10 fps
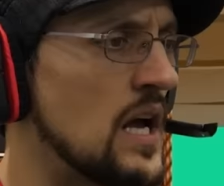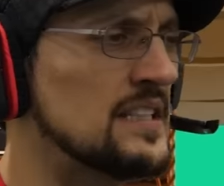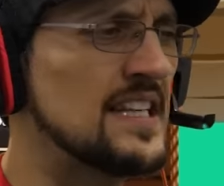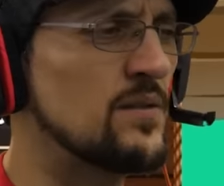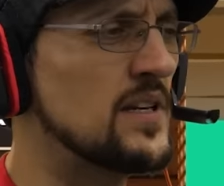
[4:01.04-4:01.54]
I
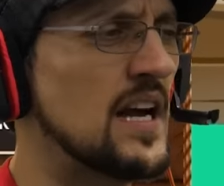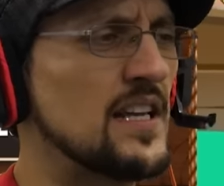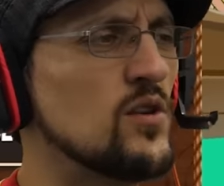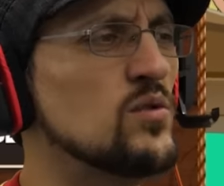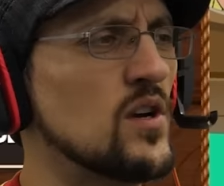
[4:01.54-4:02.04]
think we got
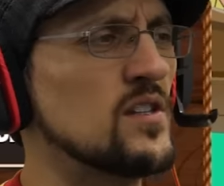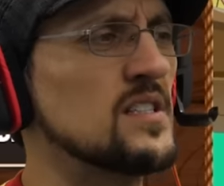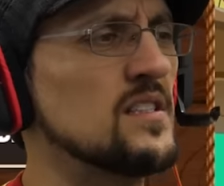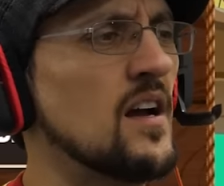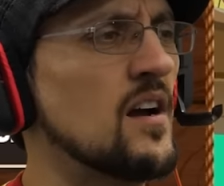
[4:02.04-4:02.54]
to use our
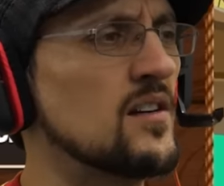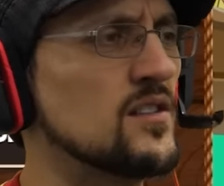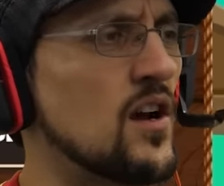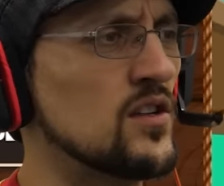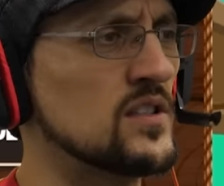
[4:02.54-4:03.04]

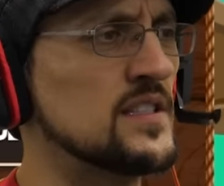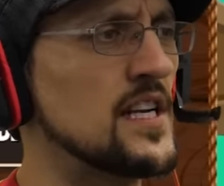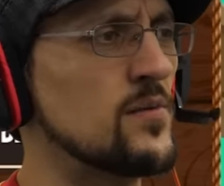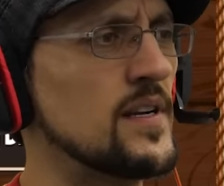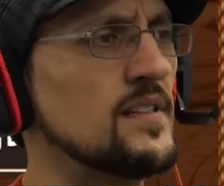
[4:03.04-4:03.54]

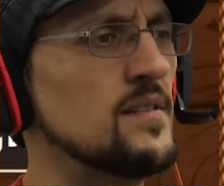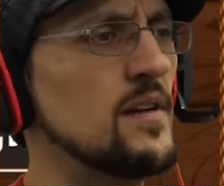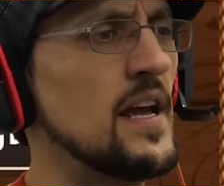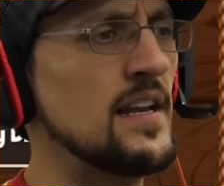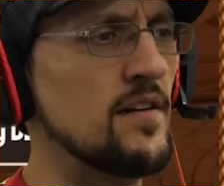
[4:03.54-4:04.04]
steering
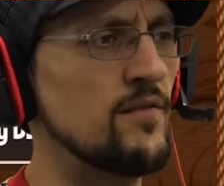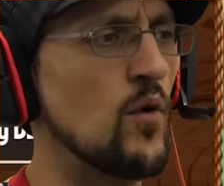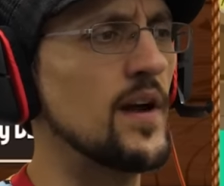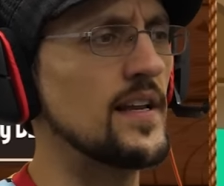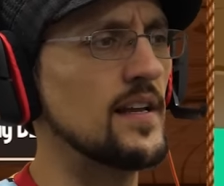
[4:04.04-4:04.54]
and then
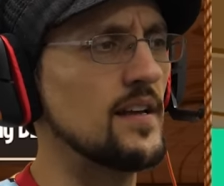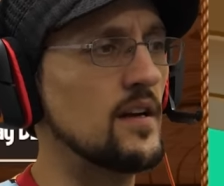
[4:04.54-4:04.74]
avoid it.